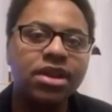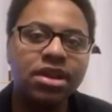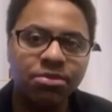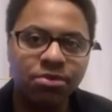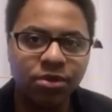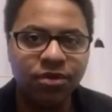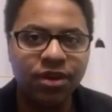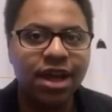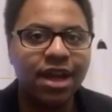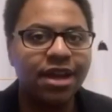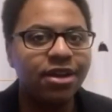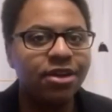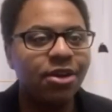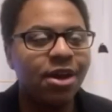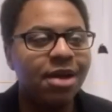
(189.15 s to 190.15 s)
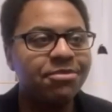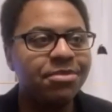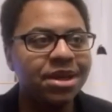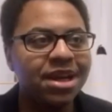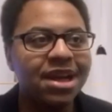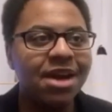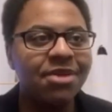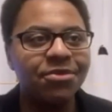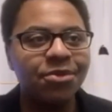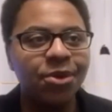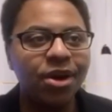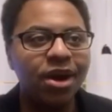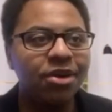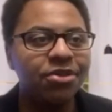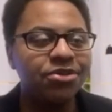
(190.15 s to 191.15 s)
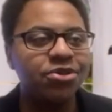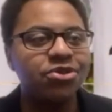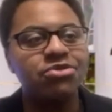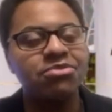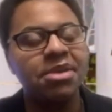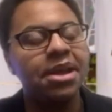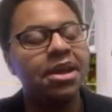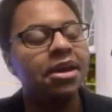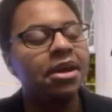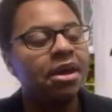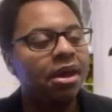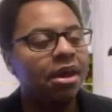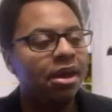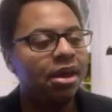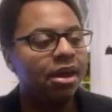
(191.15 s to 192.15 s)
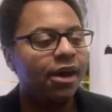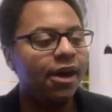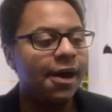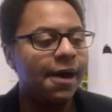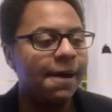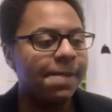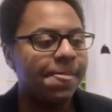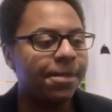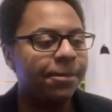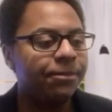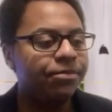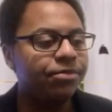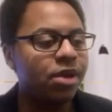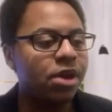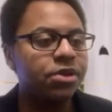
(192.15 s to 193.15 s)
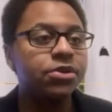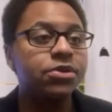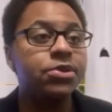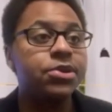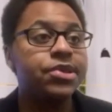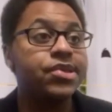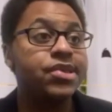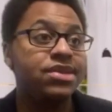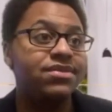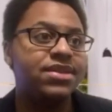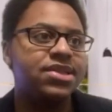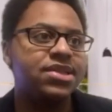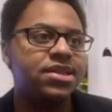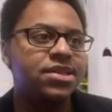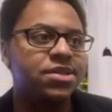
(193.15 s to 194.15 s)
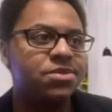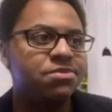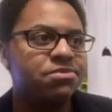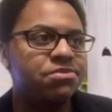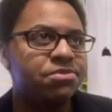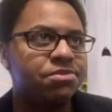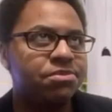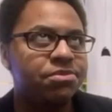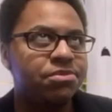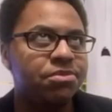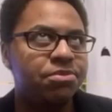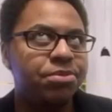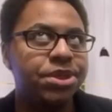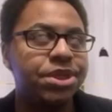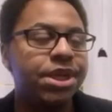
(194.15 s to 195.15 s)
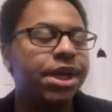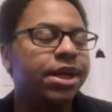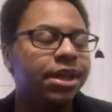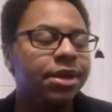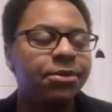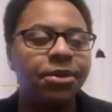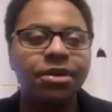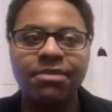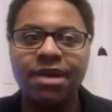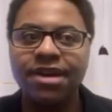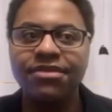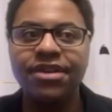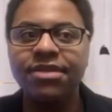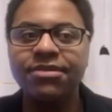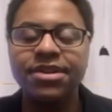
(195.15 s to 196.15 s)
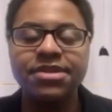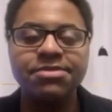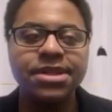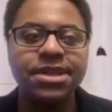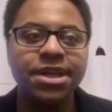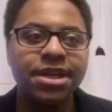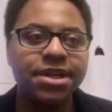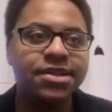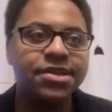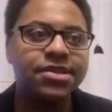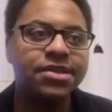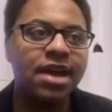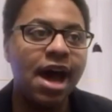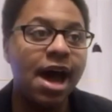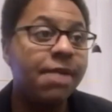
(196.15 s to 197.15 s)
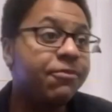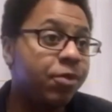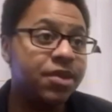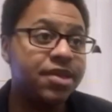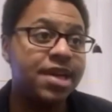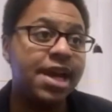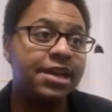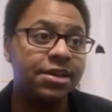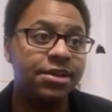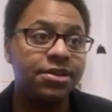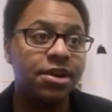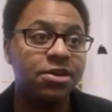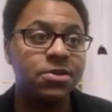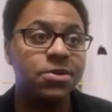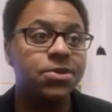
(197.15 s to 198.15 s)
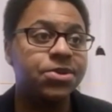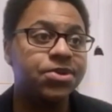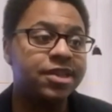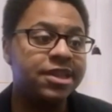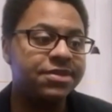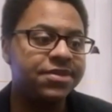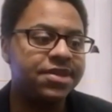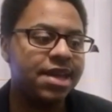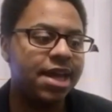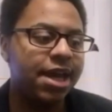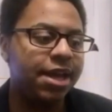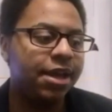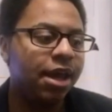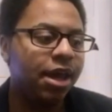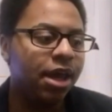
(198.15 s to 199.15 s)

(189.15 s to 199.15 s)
in the movie, and you know, I put it out for our social media. Dr.Lucas Stevens is particularly one of my favorites because I'm voice acting Dr.Lucas Stevens, and